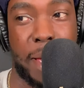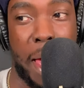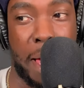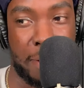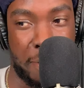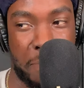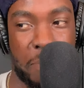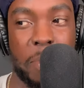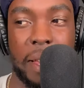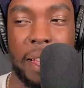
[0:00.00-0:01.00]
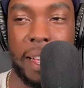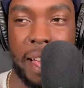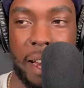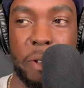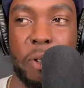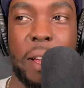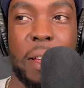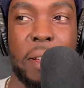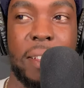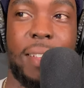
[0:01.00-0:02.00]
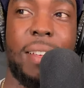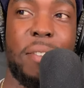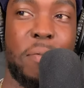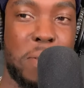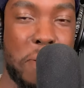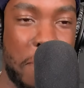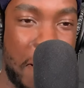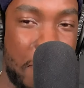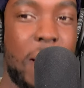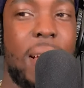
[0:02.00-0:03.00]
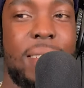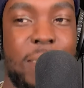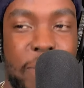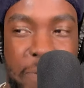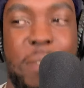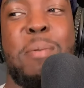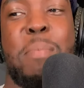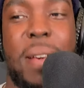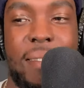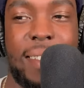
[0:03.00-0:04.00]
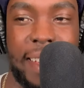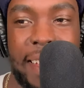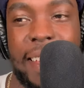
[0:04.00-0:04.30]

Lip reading: How come you ain't got a track for your mama? How she feel about that?